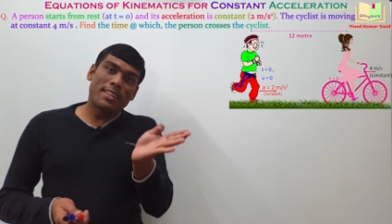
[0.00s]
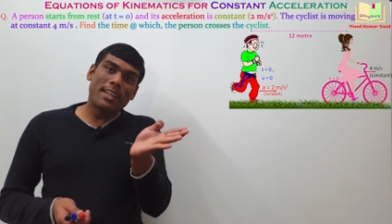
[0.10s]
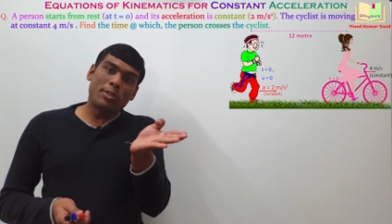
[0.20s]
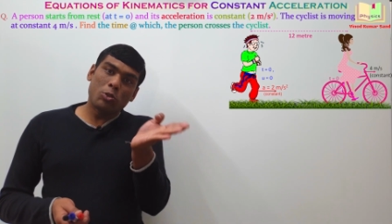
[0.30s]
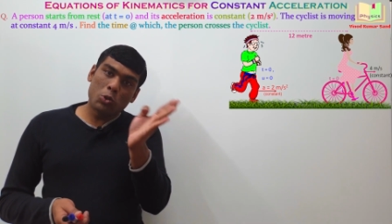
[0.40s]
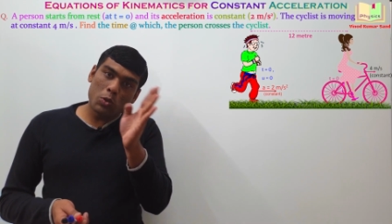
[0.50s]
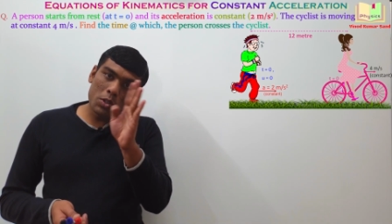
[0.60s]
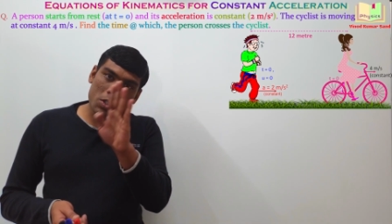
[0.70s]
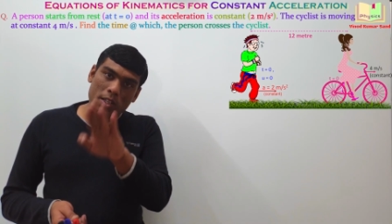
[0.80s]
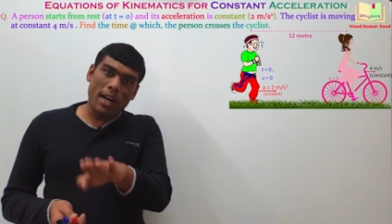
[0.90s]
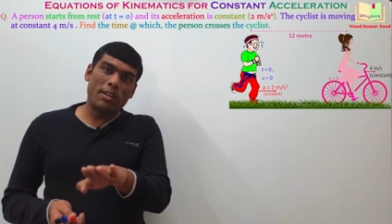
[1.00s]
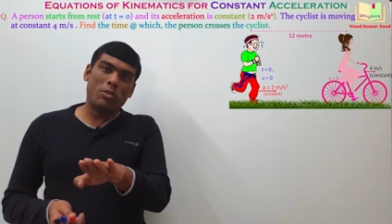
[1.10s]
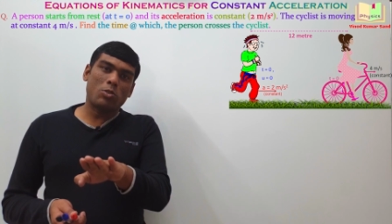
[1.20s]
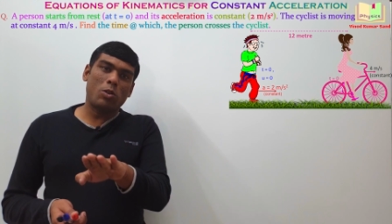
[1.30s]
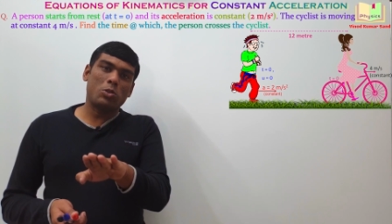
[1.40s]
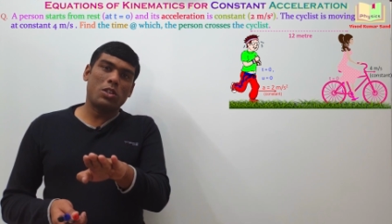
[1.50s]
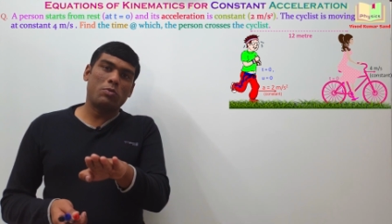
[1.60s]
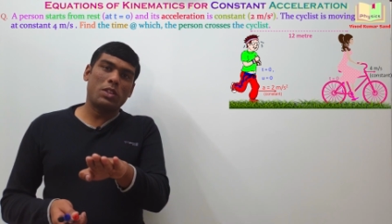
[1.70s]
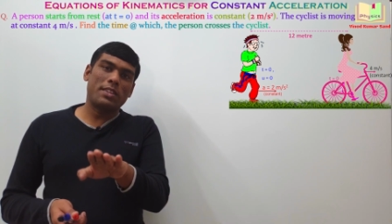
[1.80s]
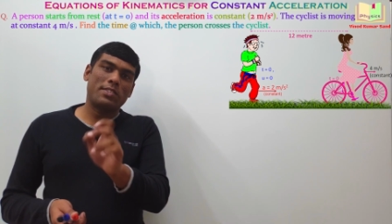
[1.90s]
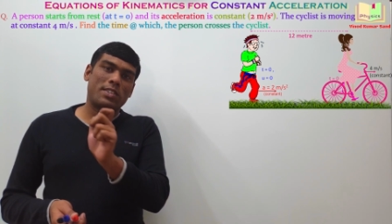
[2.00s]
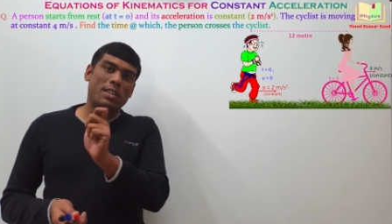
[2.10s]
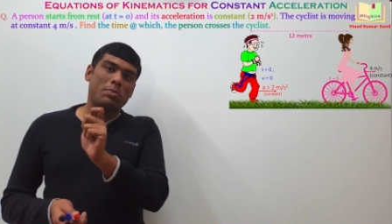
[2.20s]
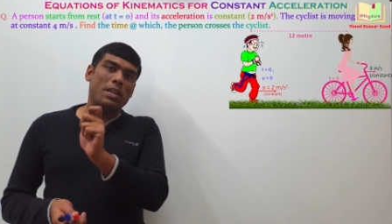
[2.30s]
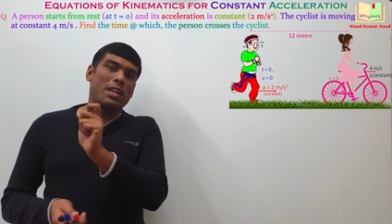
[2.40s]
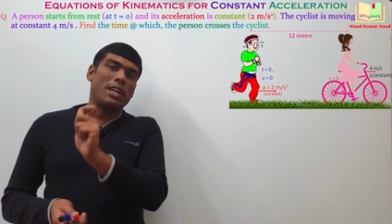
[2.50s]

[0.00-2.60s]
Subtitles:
then you should start your solution with this statement.